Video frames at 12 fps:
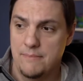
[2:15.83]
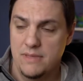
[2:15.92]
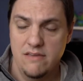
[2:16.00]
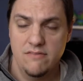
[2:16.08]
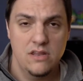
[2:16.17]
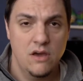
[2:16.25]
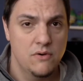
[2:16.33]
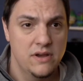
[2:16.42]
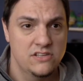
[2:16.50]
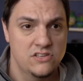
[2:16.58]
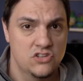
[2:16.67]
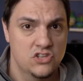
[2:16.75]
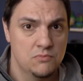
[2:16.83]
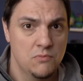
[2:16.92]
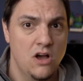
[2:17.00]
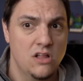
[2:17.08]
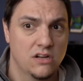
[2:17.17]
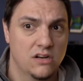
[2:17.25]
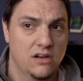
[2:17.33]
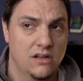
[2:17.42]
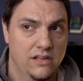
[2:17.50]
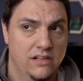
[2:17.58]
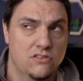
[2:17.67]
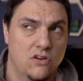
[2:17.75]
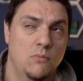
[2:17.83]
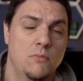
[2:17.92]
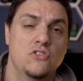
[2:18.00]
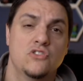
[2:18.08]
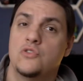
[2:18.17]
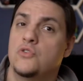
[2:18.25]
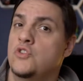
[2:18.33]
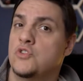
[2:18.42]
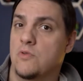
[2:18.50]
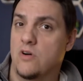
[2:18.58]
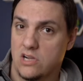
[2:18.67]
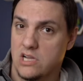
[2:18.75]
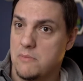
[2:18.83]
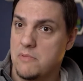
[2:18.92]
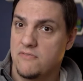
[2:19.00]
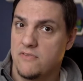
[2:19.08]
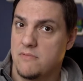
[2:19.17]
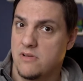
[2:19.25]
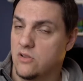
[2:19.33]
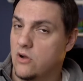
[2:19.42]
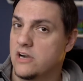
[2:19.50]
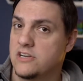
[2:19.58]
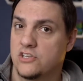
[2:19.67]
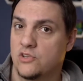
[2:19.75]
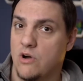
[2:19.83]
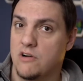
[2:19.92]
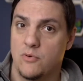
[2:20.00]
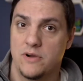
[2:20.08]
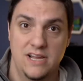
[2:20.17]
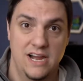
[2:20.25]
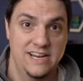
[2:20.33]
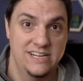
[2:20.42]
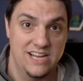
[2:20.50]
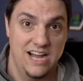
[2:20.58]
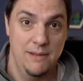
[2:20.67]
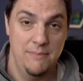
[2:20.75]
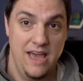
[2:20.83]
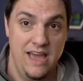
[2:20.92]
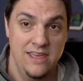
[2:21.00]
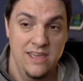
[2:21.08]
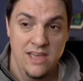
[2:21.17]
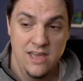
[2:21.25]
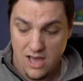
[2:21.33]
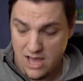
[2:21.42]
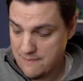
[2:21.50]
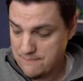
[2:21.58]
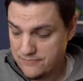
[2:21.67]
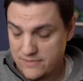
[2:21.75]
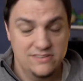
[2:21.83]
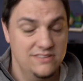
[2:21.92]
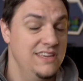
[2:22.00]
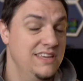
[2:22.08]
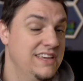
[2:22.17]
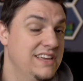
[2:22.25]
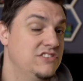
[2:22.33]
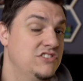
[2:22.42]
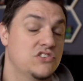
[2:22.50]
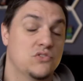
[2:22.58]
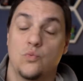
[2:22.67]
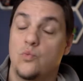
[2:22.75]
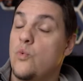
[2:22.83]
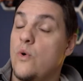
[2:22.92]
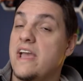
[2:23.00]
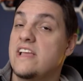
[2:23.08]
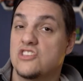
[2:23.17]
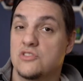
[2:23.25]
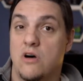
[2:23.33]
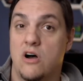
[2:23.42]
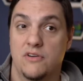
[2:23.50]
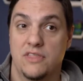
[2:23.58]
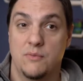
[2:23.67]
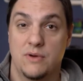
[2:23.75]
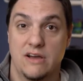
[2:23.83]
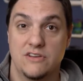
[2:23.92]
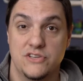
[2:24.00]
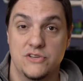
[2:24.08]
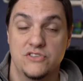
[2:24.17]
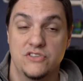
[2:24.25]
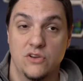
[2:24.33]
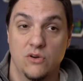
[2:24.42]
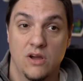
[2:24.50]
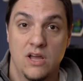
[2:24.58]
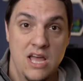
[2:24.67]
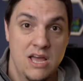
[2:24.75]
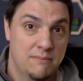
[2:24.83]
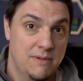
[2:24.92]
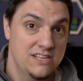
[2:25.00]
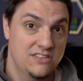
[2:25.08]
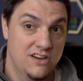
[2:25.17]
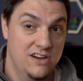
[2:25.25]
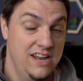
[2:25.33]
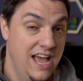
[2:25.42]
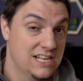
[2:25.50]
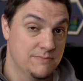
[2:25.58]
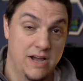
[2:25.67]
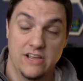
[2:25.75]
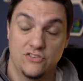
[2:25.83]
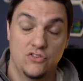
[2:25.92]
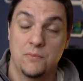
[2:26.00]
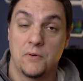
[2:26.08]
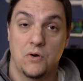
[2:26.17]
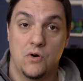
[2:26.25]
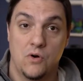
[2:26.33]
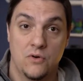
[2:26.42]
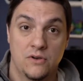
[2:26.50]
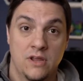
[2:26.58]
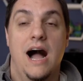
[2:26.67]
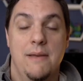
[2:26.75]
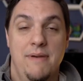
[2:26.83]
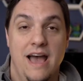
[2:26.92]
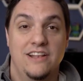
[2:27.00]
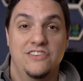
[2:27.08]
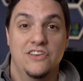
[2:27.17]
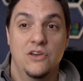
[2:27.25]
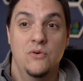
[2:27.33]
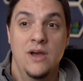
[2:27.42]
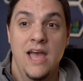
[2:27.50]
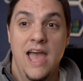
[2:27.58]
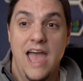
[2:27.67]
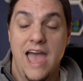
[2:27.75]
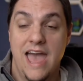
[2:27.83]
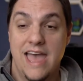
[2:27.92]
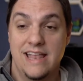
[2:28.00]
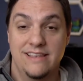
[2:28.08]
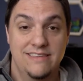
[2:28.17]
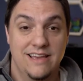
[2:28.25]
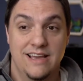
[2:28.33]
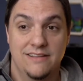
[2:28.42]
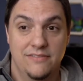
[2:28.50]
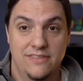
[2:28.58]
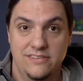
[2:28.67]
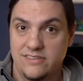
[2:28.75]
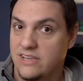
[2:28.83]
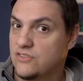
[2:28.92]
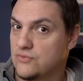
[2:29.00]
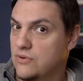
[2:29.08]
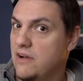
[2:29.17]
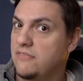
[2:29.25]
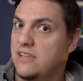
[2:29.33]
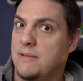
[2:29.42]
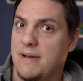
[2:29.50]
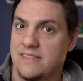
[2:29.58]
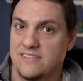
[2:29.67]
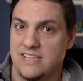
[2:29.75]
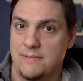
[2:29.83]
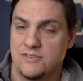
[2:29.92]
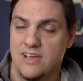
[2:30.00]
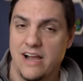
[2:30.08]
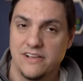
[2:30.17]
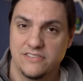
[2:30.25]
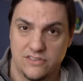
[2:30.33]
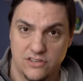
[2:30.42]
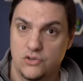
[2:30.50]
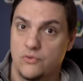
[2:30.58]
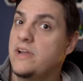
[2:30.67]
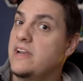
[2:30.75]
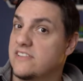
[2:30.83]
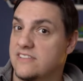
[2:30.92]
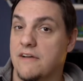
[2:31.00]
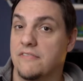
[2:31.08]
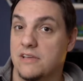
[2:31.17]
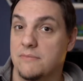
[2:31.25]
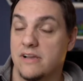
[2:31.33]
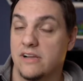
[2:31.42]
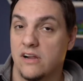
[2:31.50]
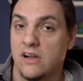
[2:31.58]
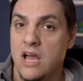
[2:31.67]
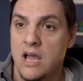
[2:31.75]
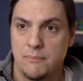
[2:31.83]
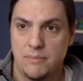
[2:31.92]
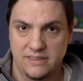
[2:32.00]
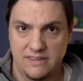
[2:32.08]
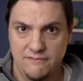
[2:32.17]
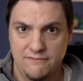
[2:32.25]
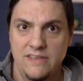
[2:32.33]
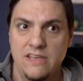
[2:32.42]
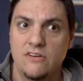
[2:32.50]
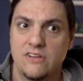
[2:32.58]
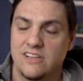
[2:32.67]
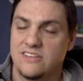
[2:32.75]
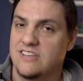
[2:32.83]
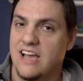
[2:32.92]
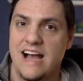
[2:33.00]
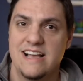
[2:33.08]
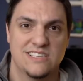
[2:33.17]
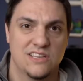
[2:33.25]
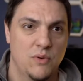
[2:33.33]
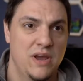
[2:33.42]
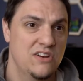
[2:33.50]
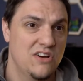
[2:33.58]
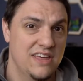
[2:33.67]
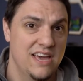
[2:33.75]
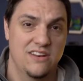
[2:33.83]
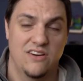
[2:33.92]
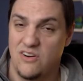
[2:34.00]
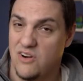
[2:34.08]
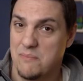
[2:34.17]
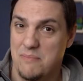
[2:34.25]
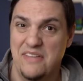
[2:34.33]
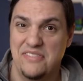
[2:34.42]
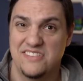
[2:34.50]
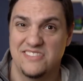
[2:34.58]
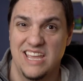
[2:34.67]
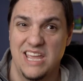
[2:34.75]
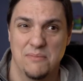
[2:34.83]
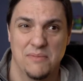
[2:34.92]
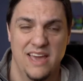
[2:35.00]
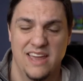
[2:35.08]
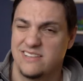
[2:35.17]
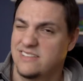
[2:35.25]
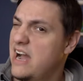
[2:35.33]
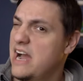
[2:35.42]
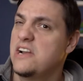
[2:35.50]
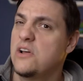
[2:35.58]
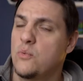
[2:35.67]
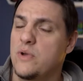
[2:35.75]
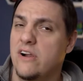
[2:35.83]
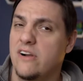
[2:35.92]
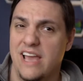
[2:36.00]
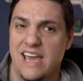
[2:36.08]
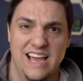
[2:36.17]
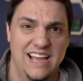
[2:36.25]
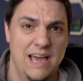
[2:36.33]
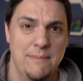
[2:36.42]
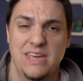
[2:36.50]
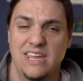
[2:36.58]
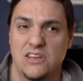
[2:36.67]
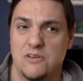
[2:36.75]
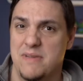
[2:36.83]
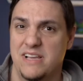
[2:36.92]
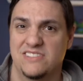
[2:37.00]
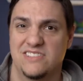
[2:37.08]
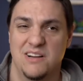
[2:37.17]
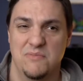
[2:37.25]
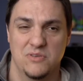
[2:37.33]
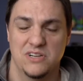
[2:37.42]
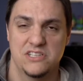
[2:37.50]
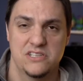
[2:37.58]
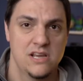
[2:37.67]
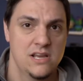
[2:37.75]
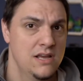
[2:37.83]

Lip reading: Even though it's smaller, it's almost too small. Coming from a large 12.9-inch iPad, this thing is just way smaller than what I was used to. My son has my super old iPad 2, and this thing's roughly about the same size. The screen is definitely bigger, but the feel and the size and the weight and all that are about the same, and it's kind of weird, and I kept getting them mixed up, which